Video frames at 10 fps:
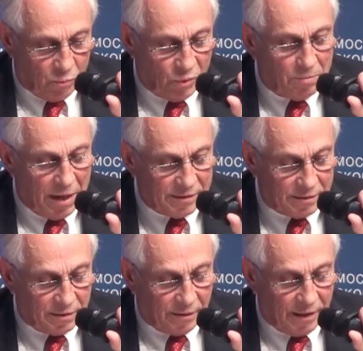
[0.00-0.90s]
We
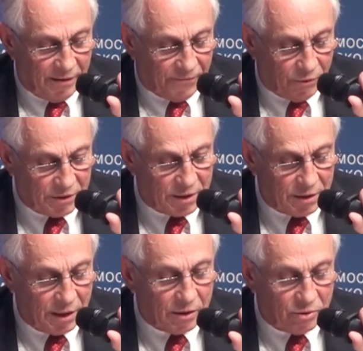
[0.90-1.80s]
must therefore
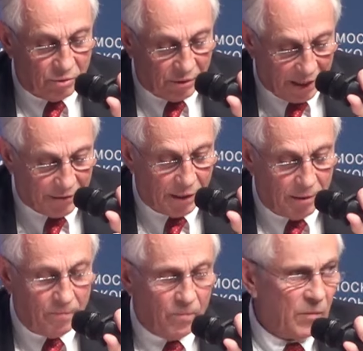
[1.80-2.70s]
stick
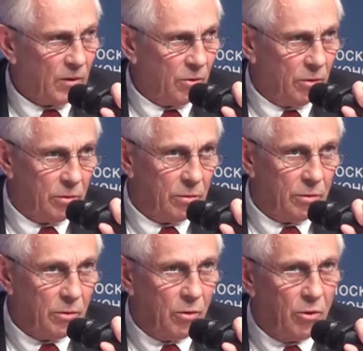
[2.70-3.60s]
together
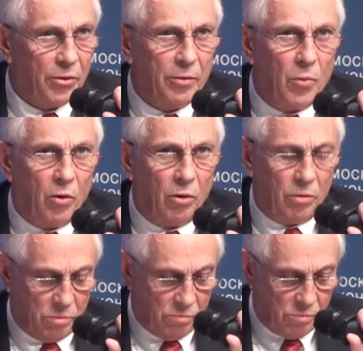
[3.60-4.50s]
all the more.